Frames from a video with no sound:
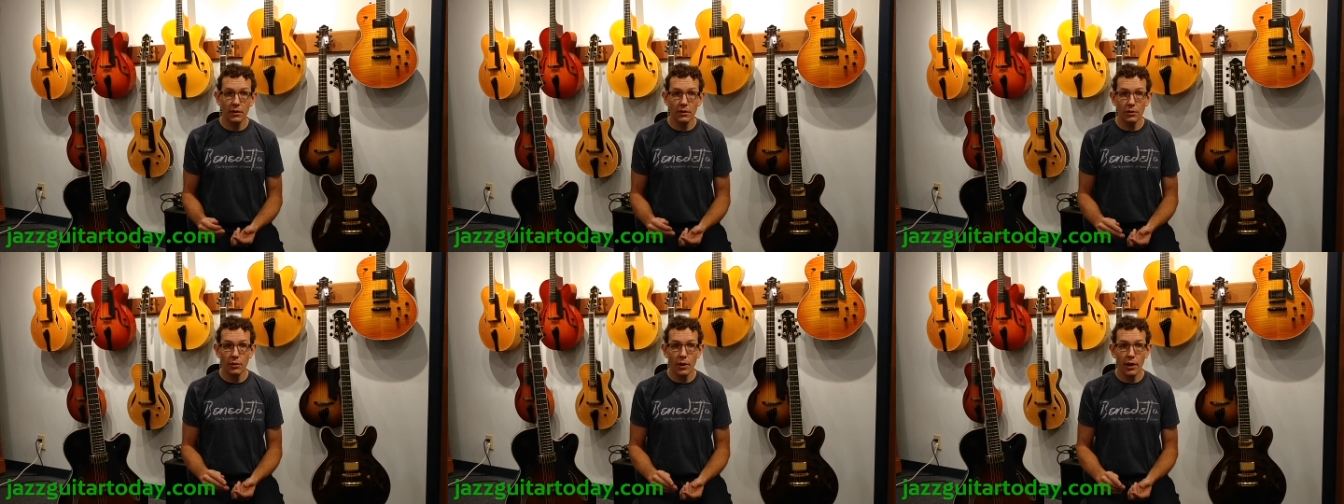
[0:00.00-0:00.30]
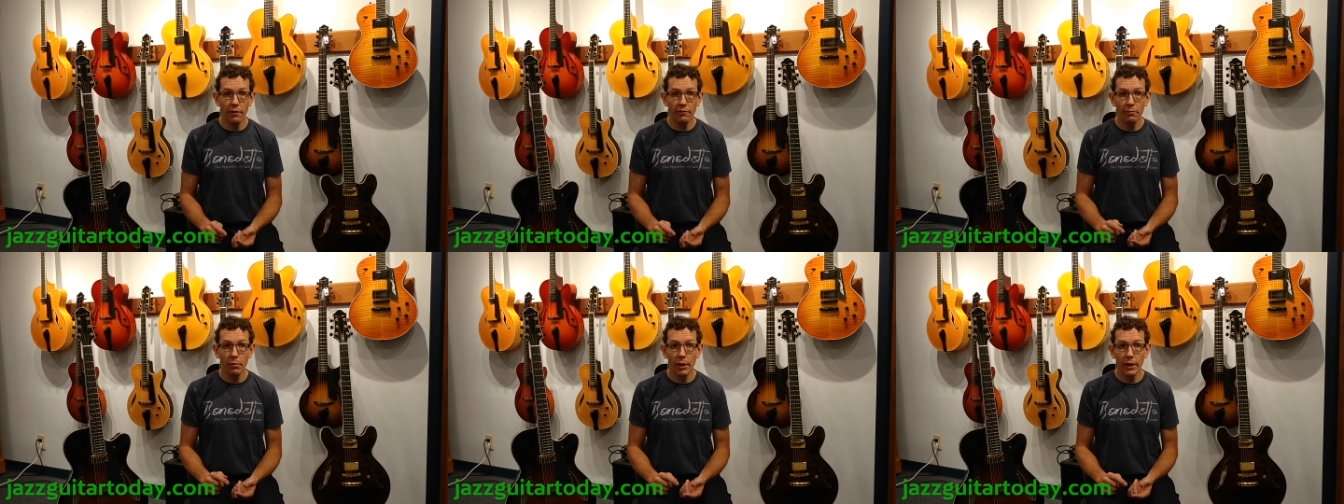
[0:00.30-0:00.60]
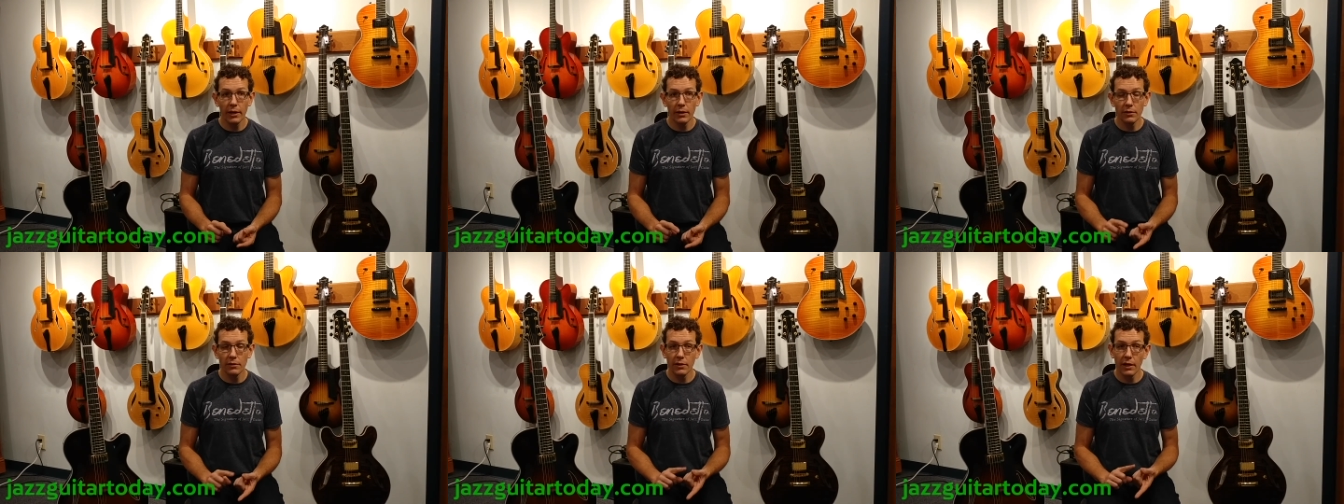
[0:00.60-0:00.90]
you have
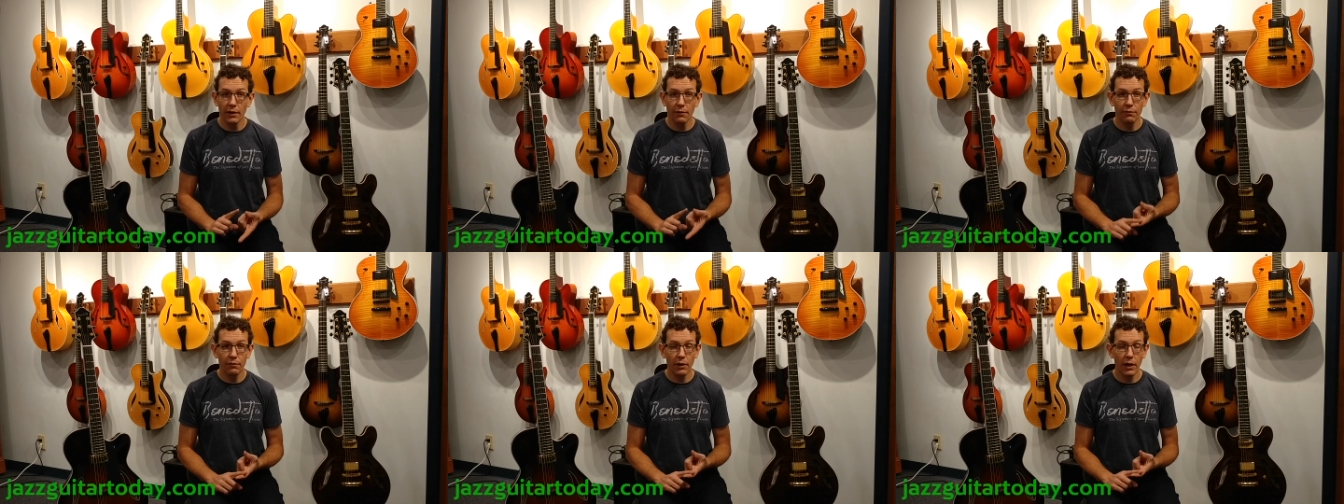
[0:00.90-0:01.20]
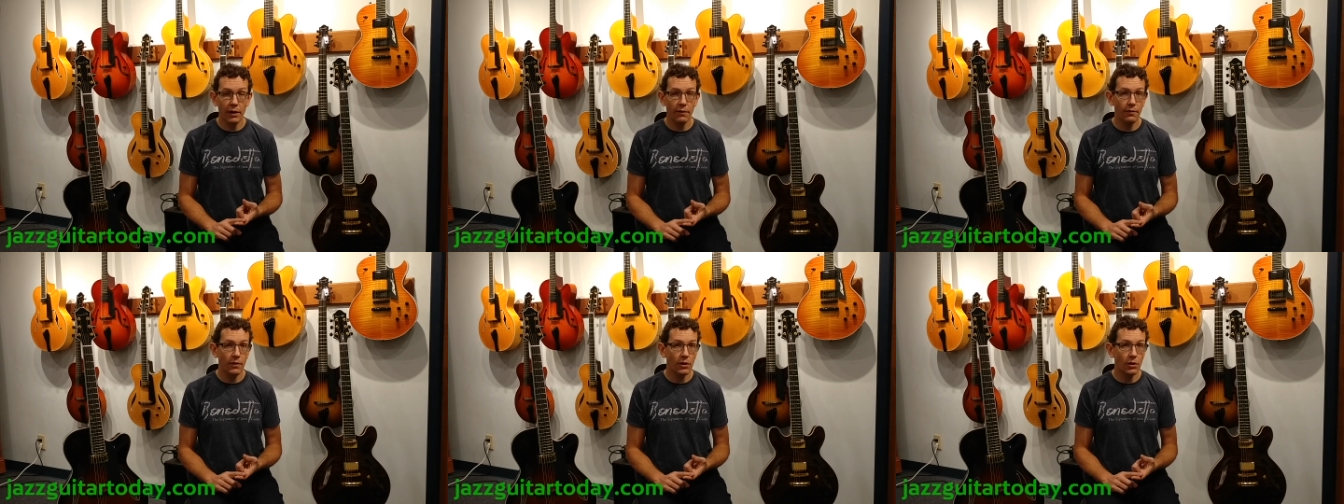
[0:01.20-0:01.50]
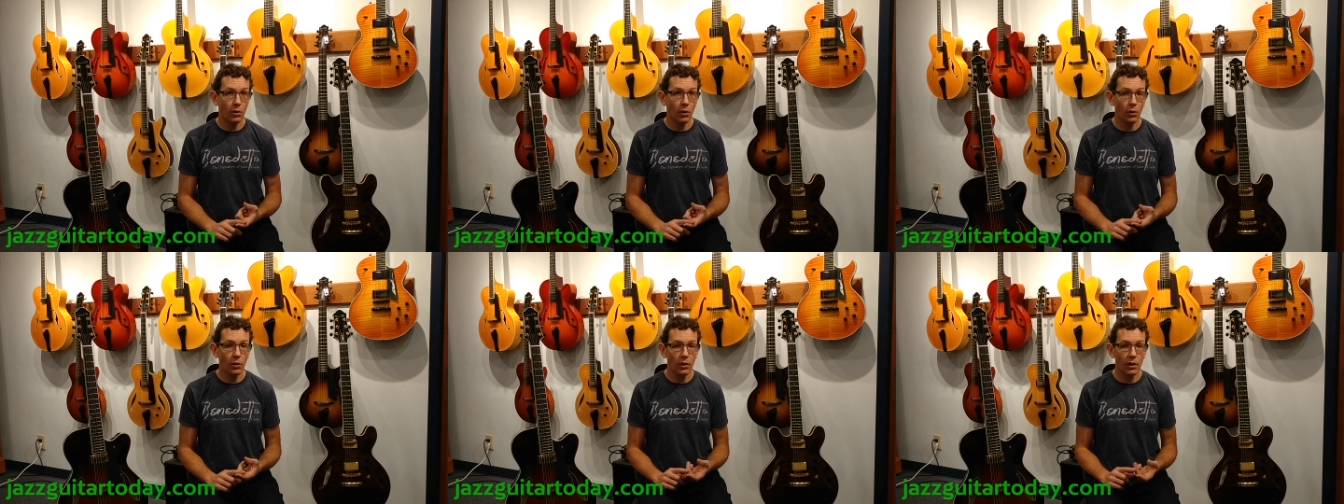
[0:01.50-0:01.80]
players like Frank
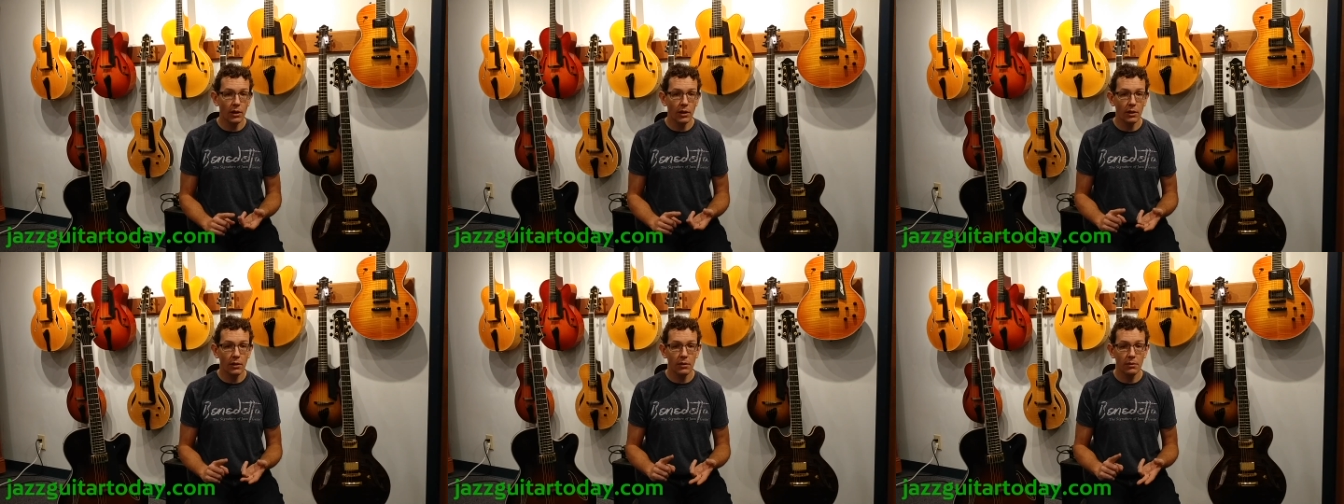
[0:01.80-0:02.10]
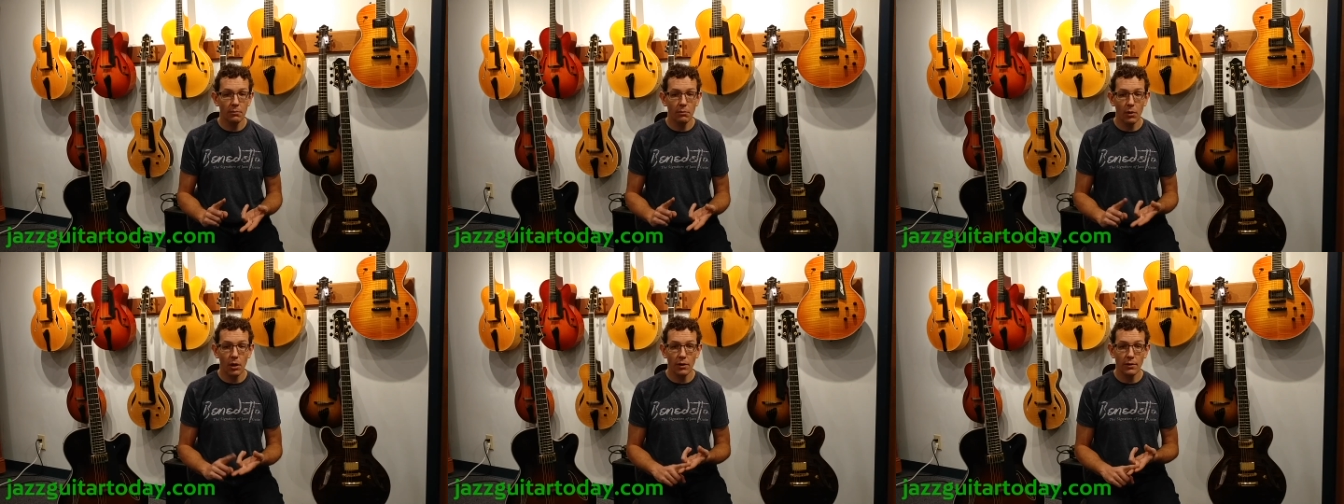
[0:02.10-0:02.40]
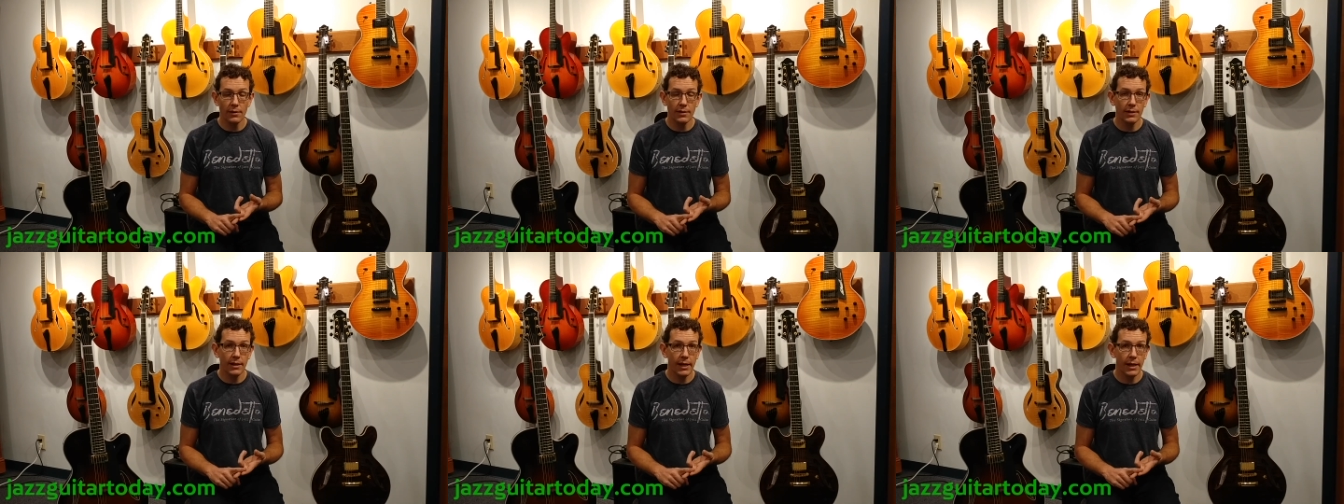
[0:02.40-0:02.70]
Vignola,
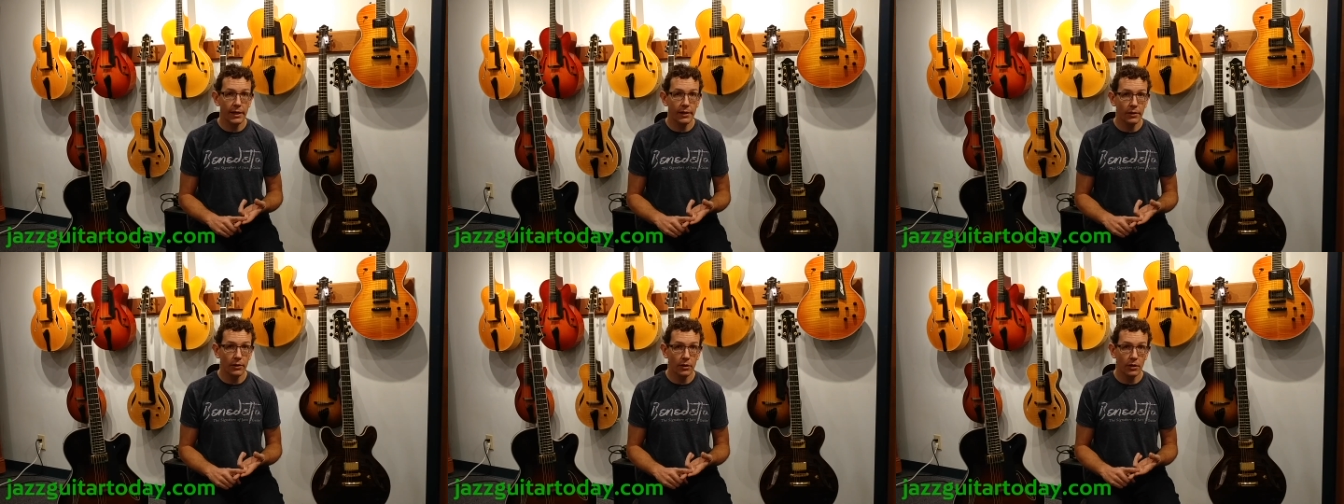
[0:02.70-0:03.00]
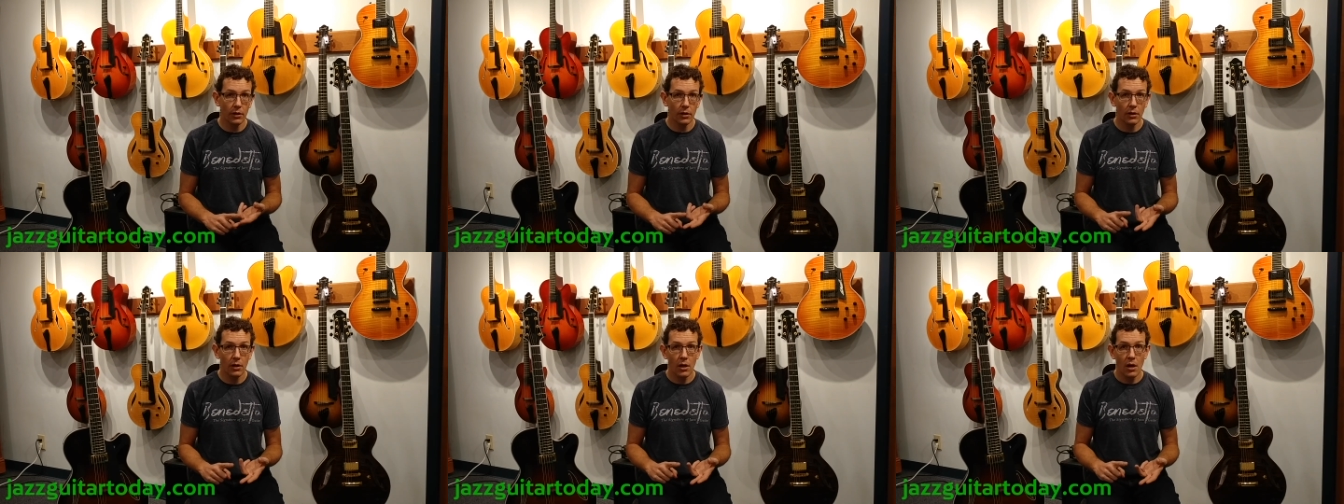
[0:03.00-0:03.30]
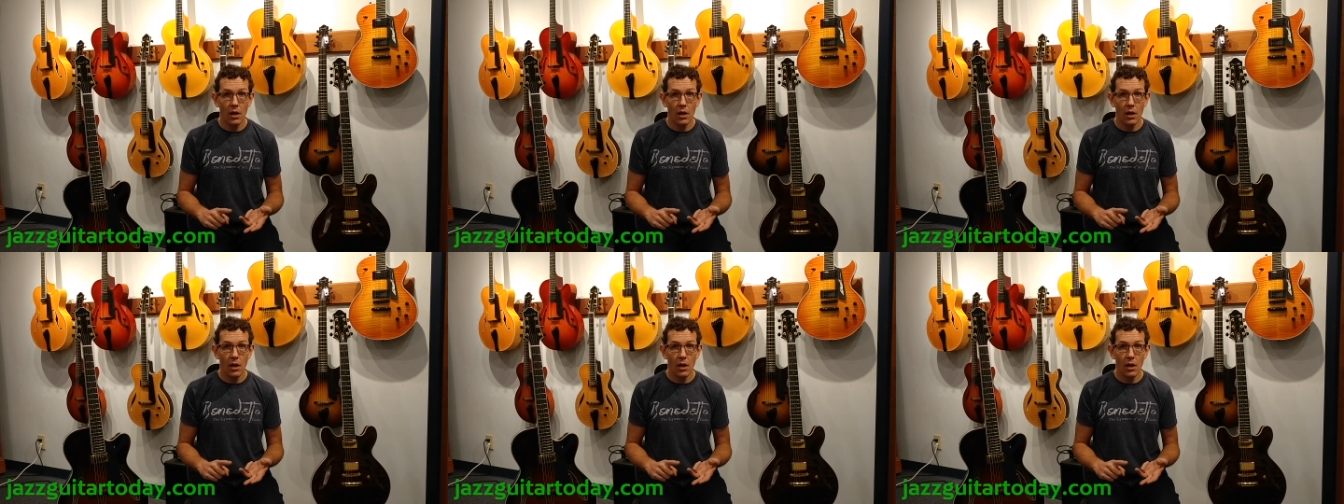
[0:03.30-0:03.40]
Martin Taylor,